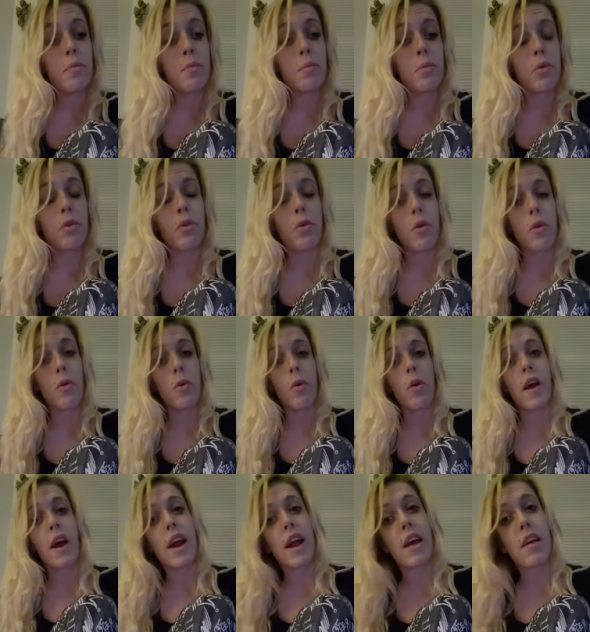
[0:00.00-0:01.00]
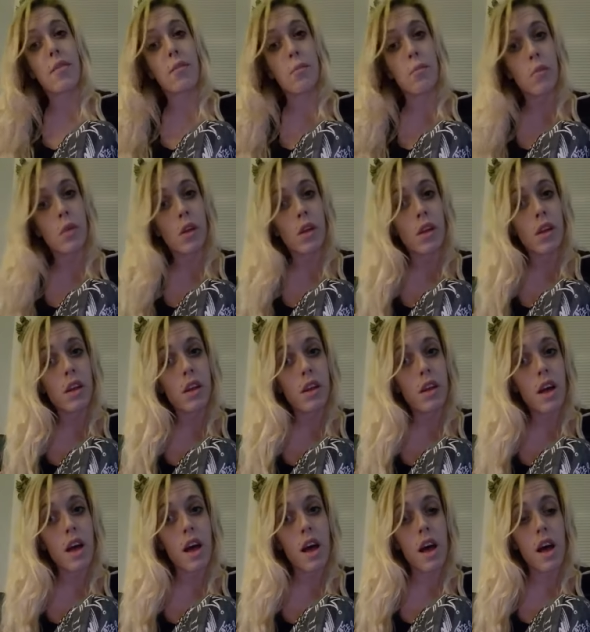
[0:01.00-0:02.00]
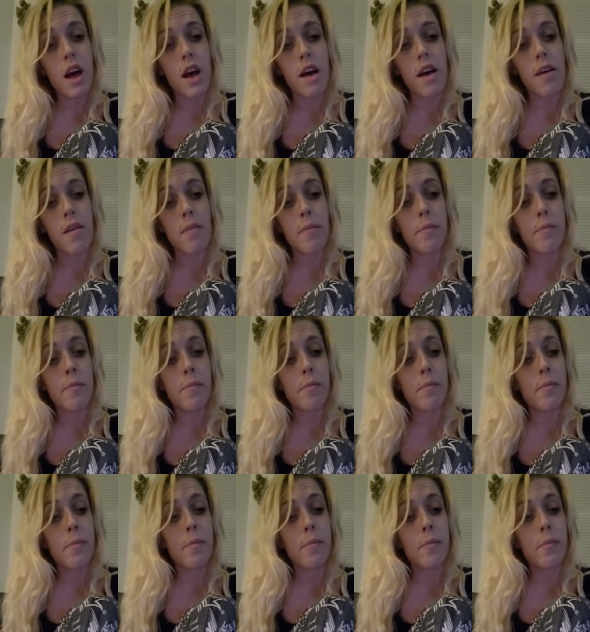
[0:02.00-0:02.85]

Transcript: program um,